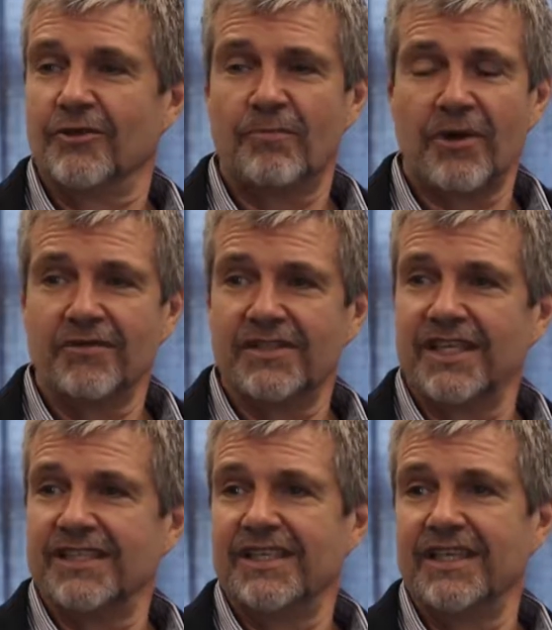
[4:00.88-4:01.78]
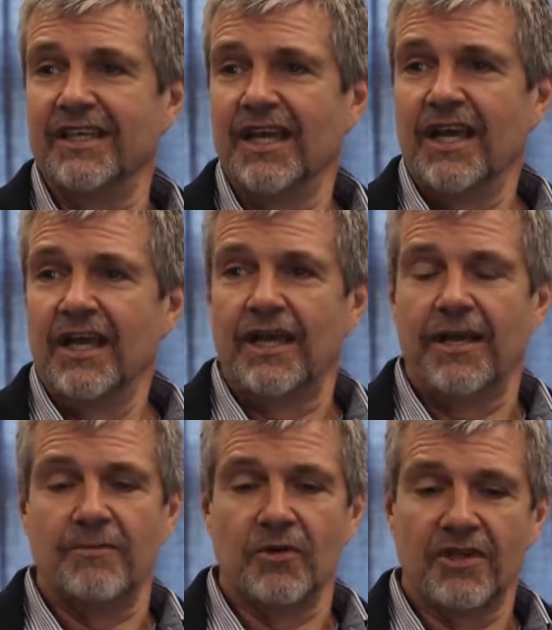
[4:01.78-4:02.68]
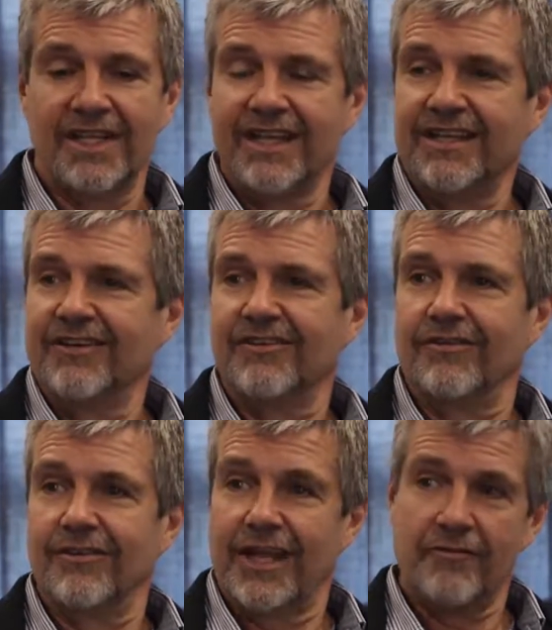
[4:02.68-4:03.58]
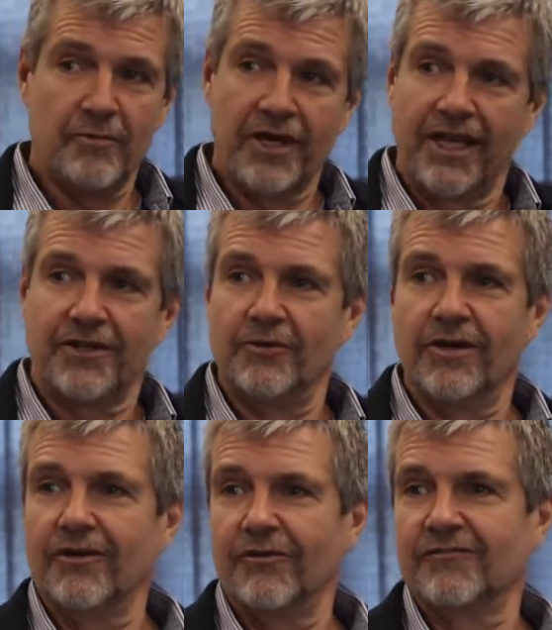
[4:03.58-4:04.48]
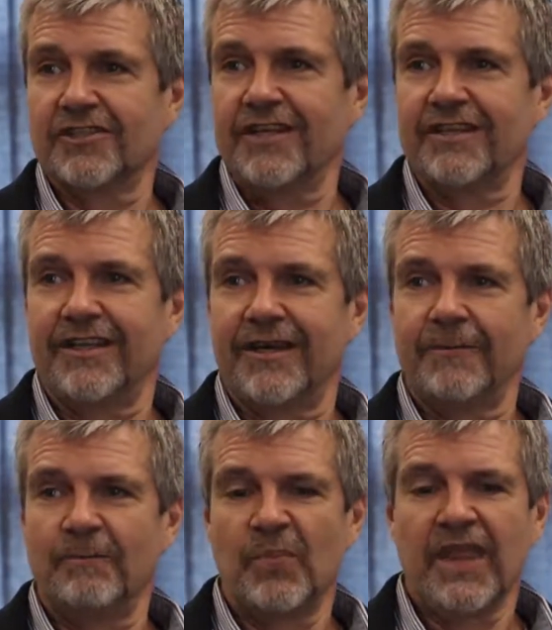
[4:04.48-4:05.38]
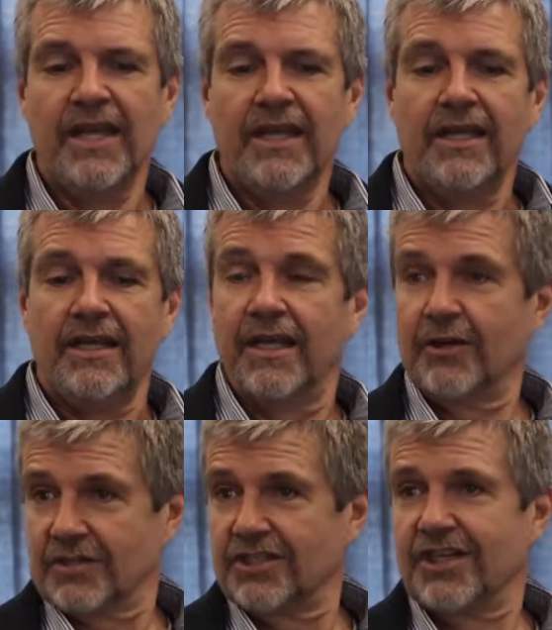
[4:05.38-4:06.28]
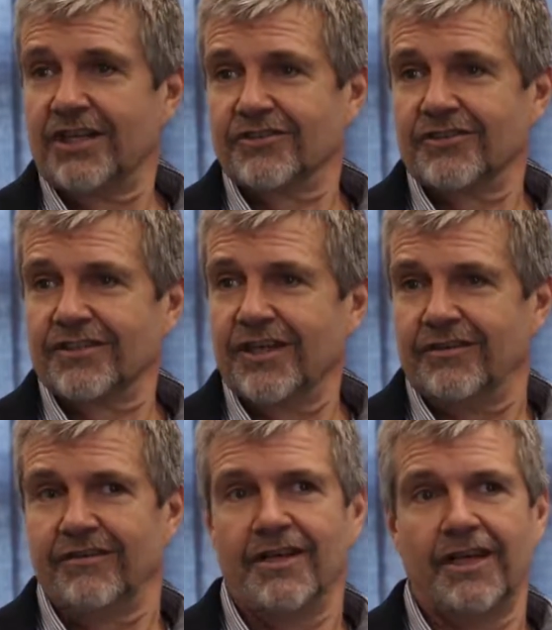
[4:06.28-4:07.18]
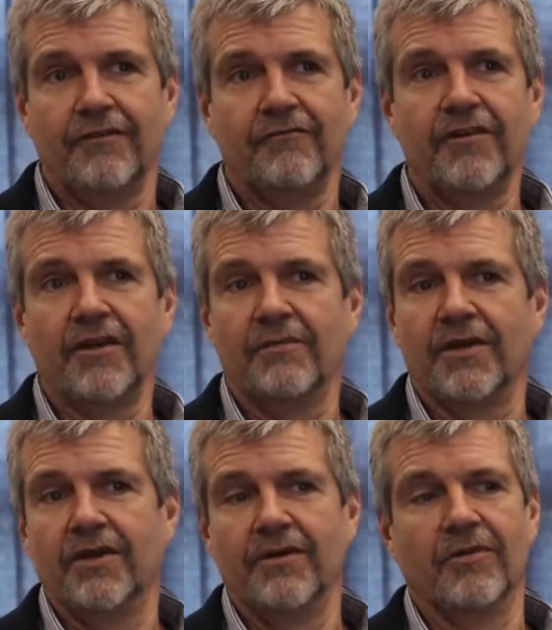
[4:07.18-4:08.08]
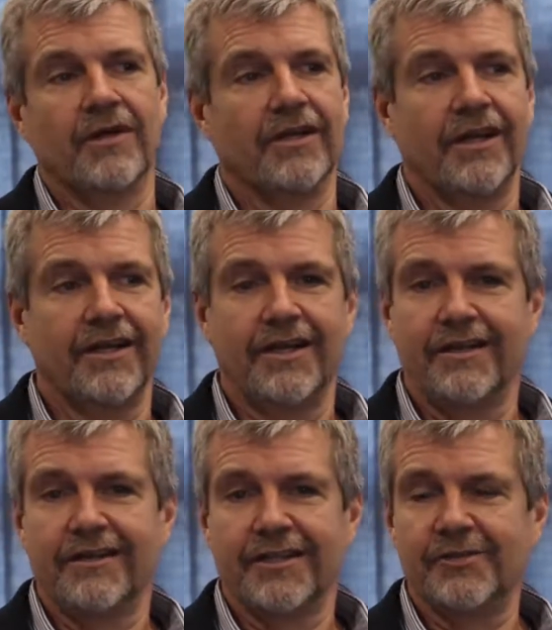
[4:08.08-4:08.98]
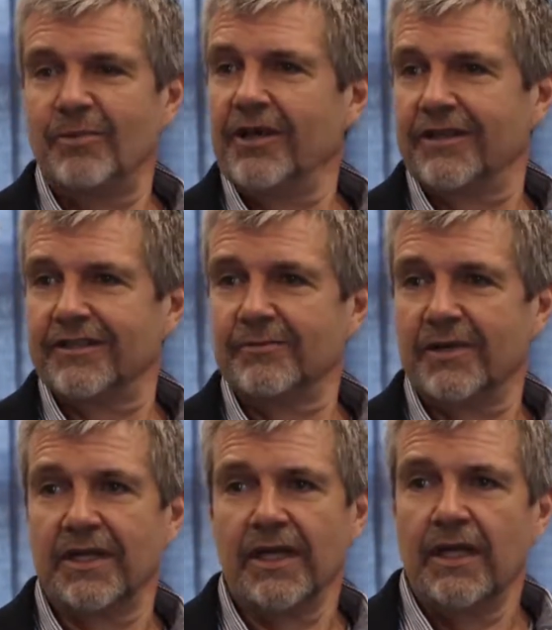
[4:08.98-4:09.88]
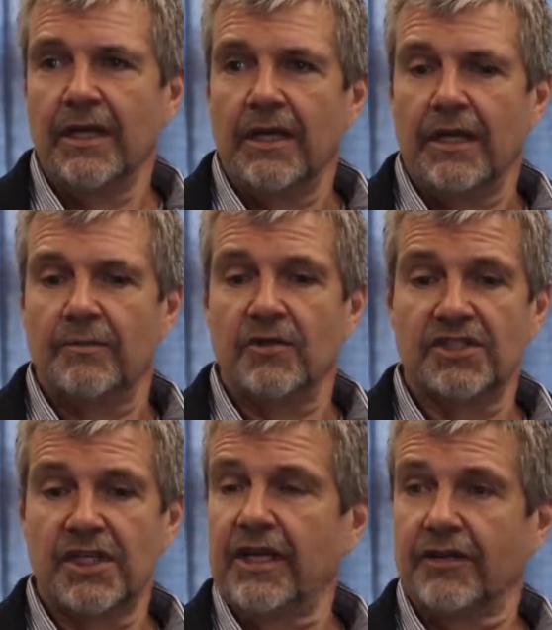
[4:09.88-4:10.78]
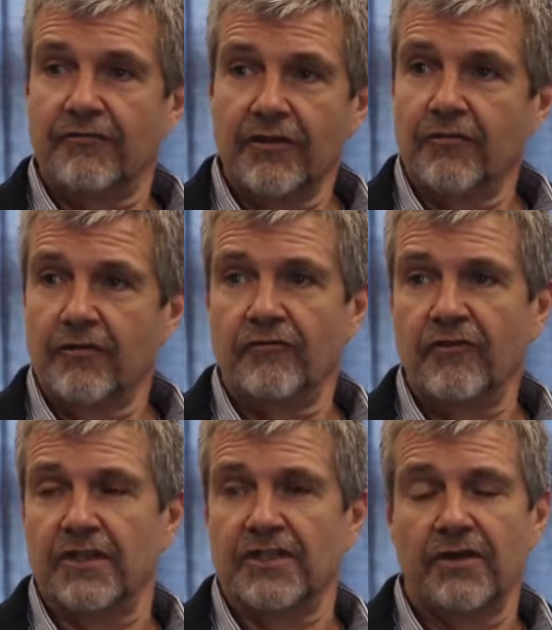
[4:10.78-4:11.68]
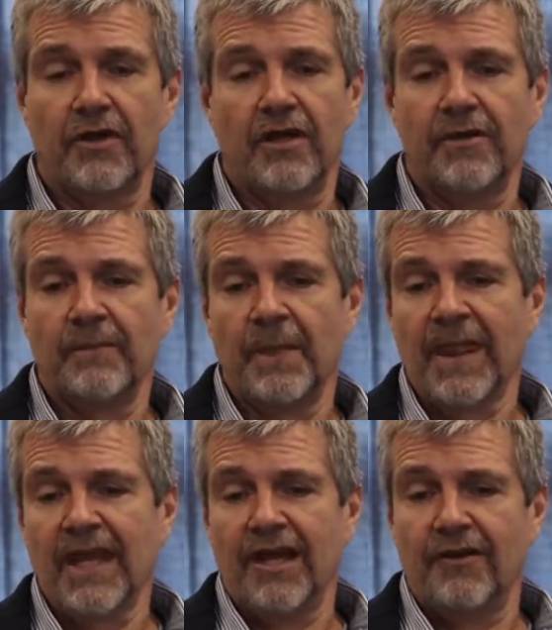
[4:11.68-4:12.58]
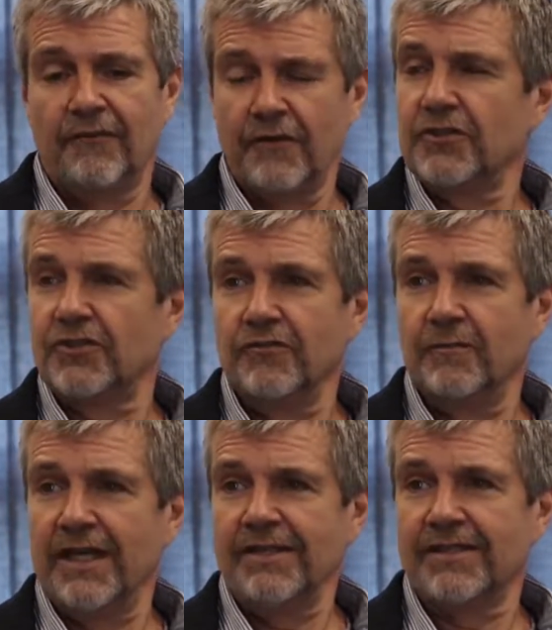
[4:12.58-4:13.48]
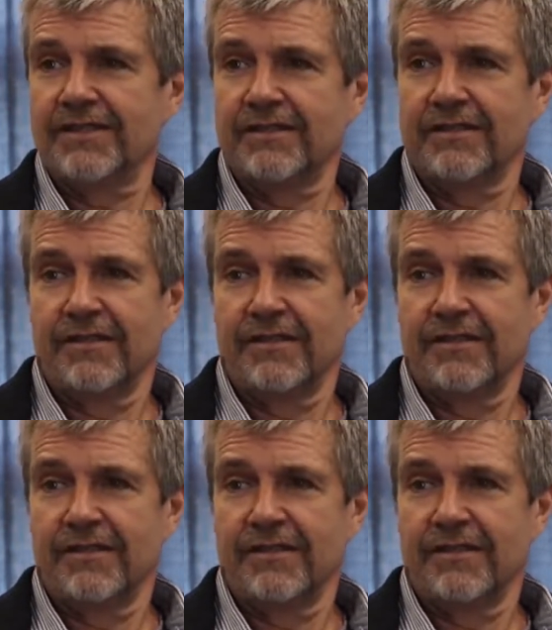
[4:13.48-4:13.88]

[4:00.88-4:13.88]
your processing, your technical, everybody had to work off-site now. And that was a challenge on its own. I don't think I'm the only one that had that experience, but you suddenly had to think of your feet. So our first 2 months,